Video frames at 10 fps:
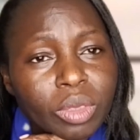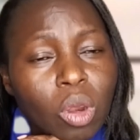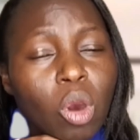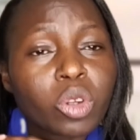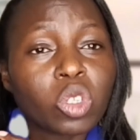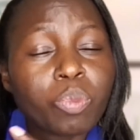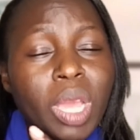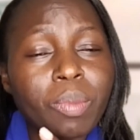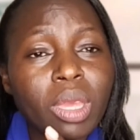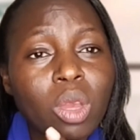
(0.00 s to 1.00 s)
or to
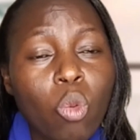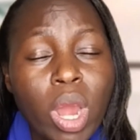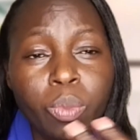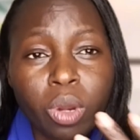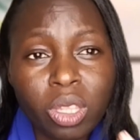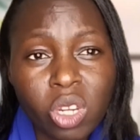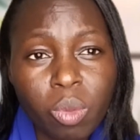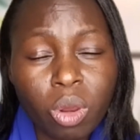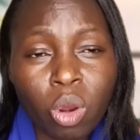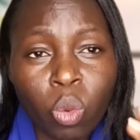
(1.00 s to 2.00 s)
pay me 1.3
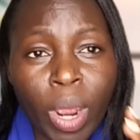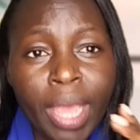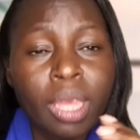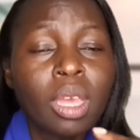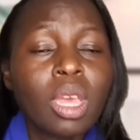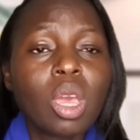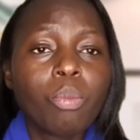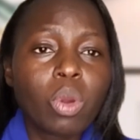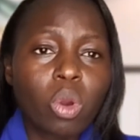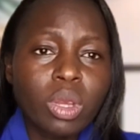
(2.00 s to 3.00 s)
million. Why?
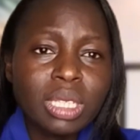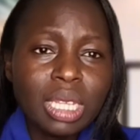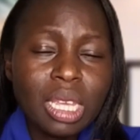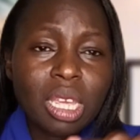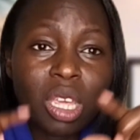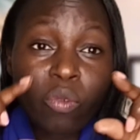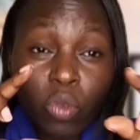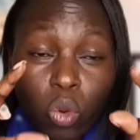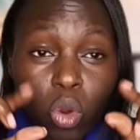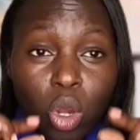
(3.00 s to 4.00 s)
Because if
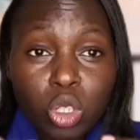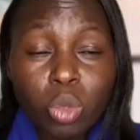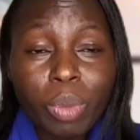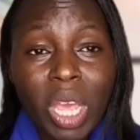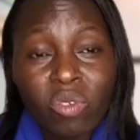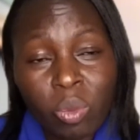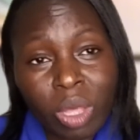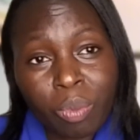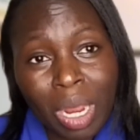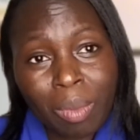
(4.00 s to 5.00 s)
you go to buy from
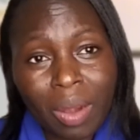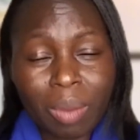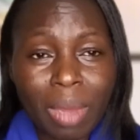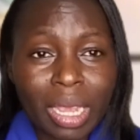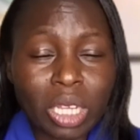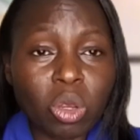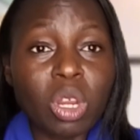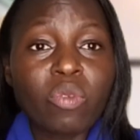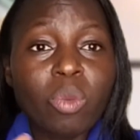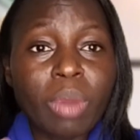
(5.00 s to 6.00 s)
the primary market, or
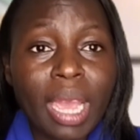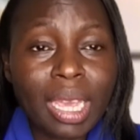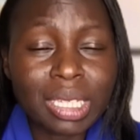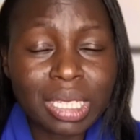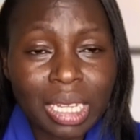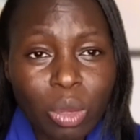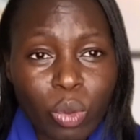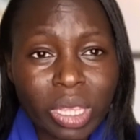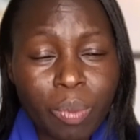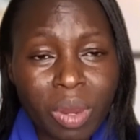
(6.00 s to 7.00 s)
if you buy it
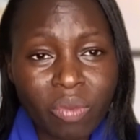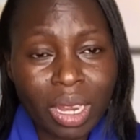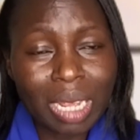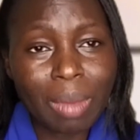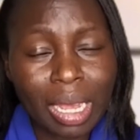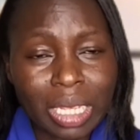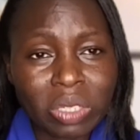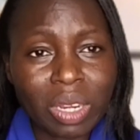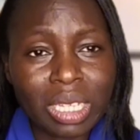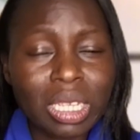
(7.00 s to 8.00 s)
with the prevailing market
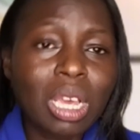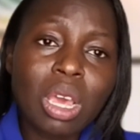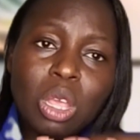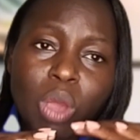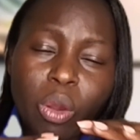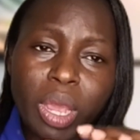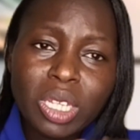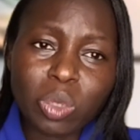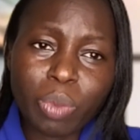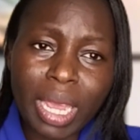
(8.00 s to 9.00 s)
rates, you're going
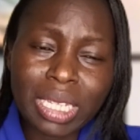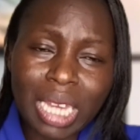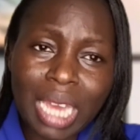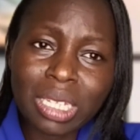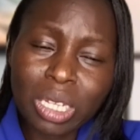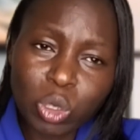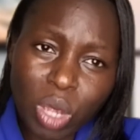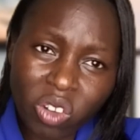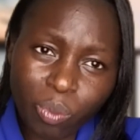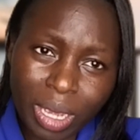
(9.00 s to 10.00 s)
to buy it at
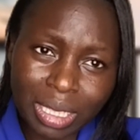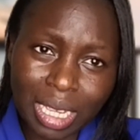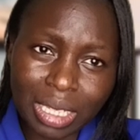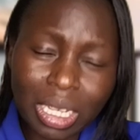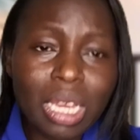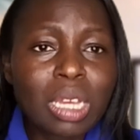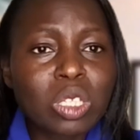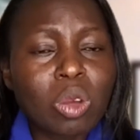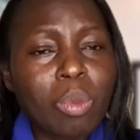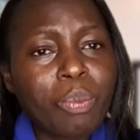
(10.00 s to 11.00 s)
12%.
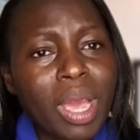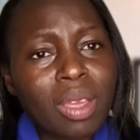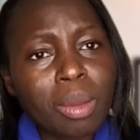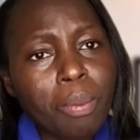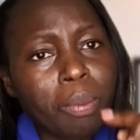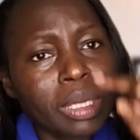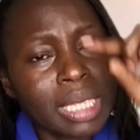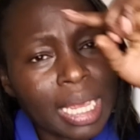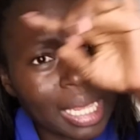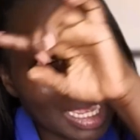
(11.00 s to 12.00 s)
So by
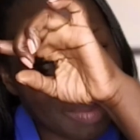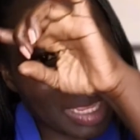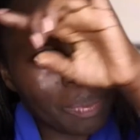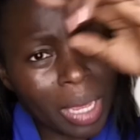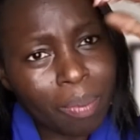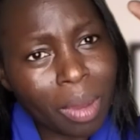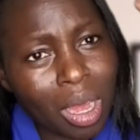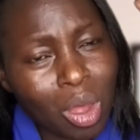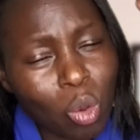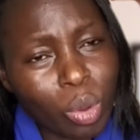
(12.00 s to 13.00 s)
taking my
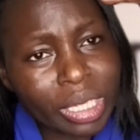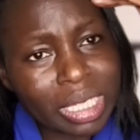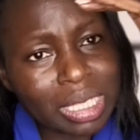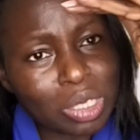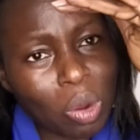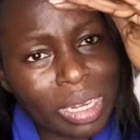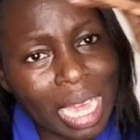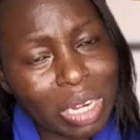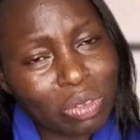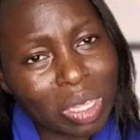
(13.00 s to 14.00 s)
paper, which is sold
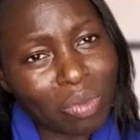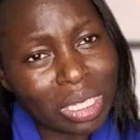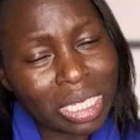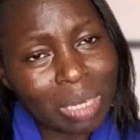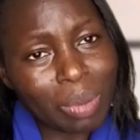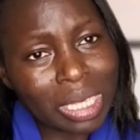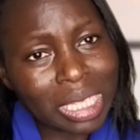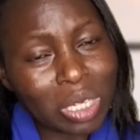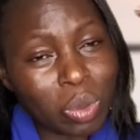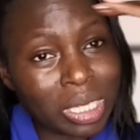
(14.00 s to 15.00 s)
at
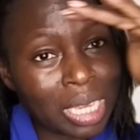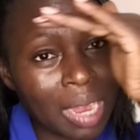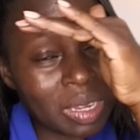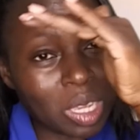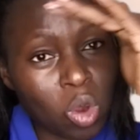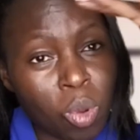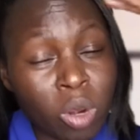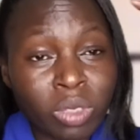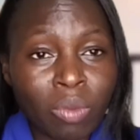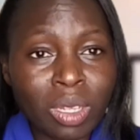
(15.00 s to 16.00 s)
17%, which carries a coupon
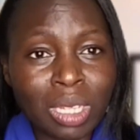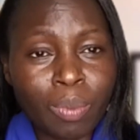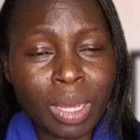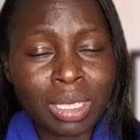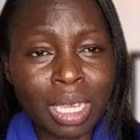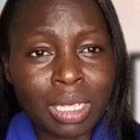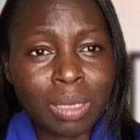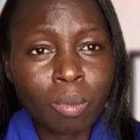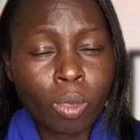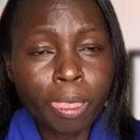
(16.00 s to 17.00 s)
of 17%,
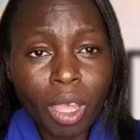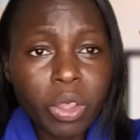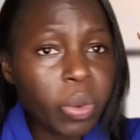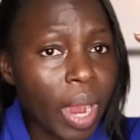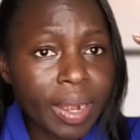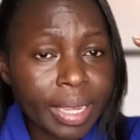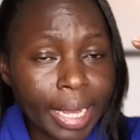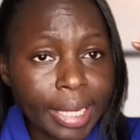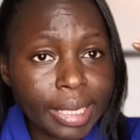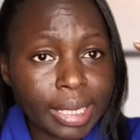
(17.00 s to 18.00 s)
you are
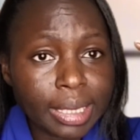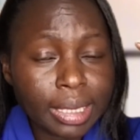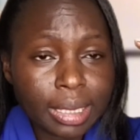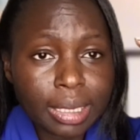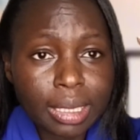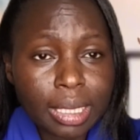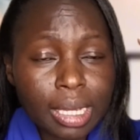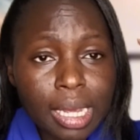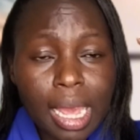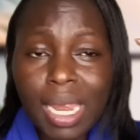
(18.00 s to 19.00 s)
gaining.
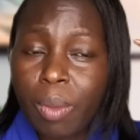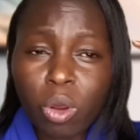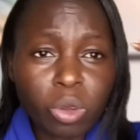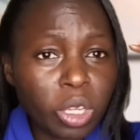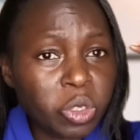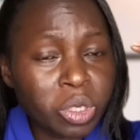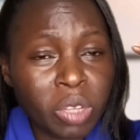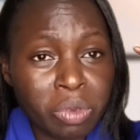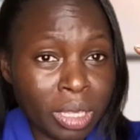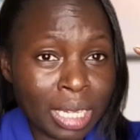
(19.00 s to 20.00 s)
And I'm not going to
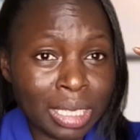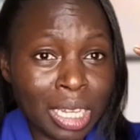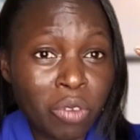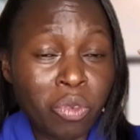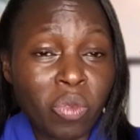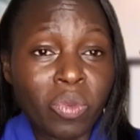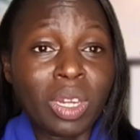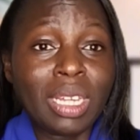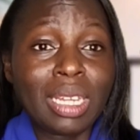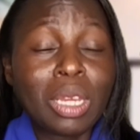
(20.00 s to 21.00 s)
give you that gain for
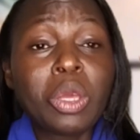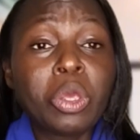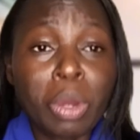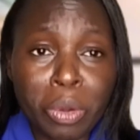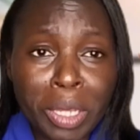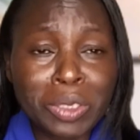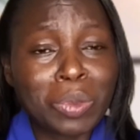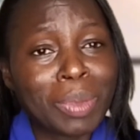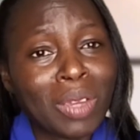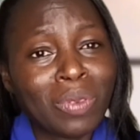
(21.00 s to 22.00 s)
free. You're going to
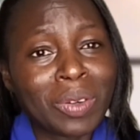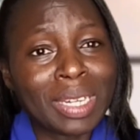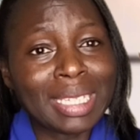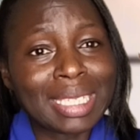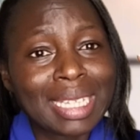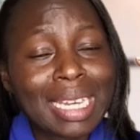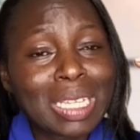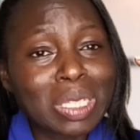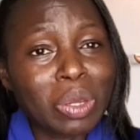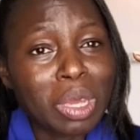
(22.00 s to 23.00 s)
pay for it.
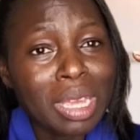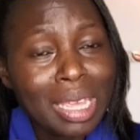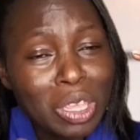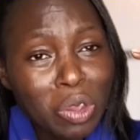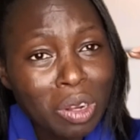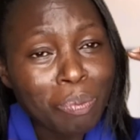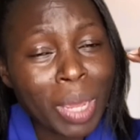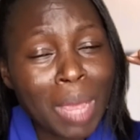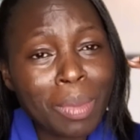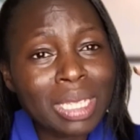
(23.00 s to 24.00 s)
So you'll
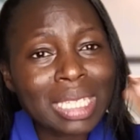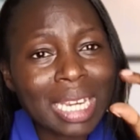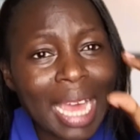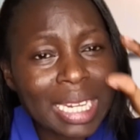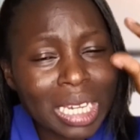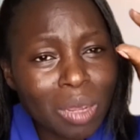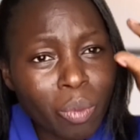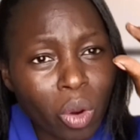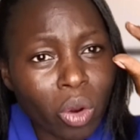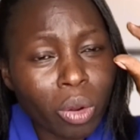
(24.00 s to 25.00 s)
pay me slightly
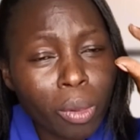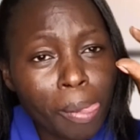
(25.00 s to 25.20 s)
more